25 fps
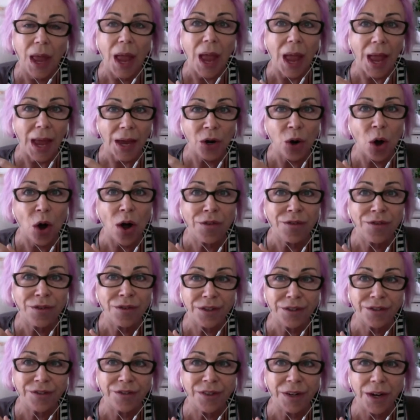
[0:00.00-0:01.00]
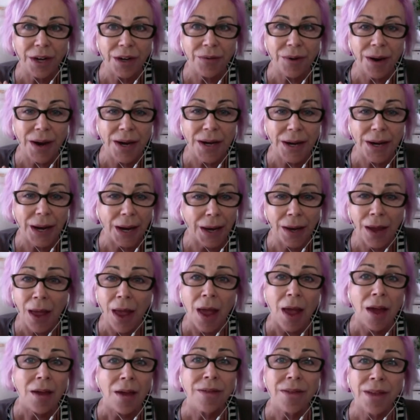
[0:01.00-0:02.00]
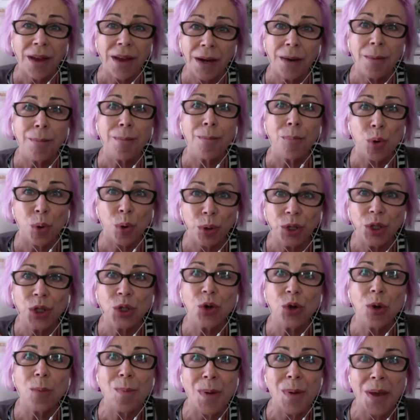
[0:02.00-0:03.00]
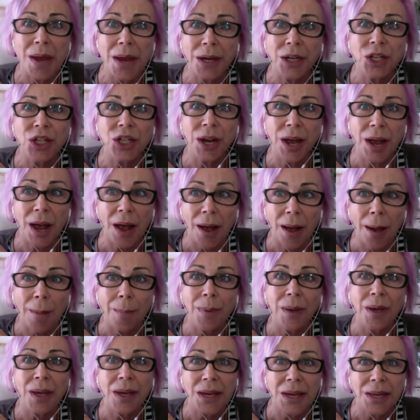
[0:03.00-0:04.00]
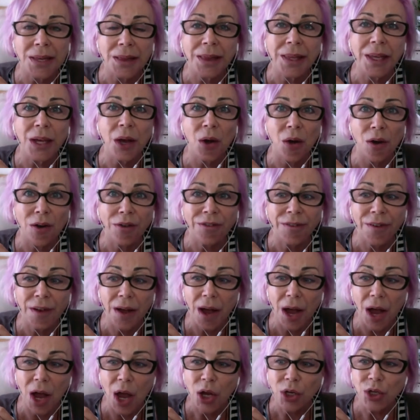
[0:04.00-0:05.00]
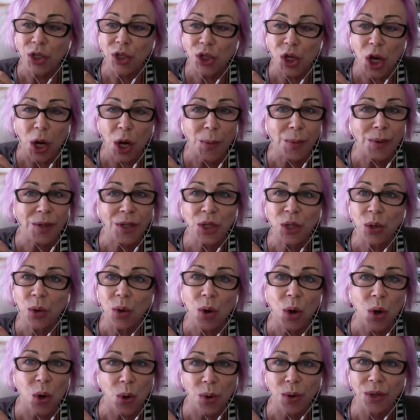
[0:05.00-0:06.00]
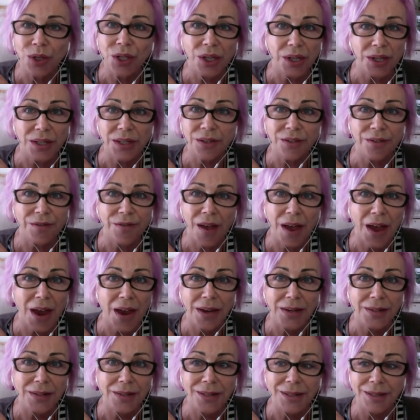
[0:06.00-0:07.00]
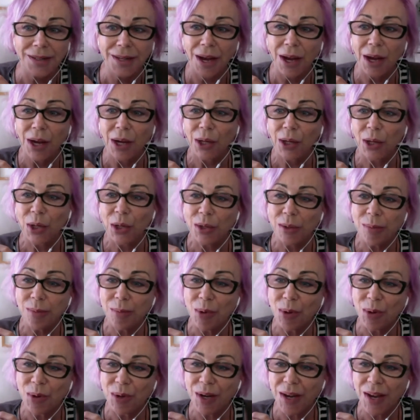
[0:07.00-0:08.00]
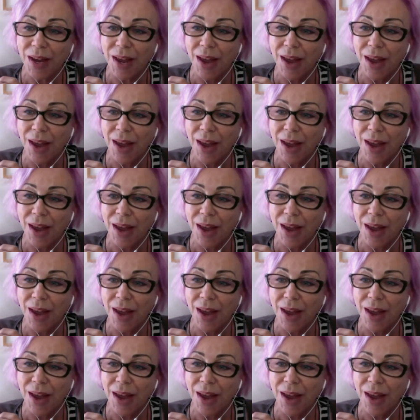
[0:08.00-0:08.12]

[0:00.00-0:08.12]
and offer a free reading, then put your picture up in the offer. Show us your gorgeous face. Good morning,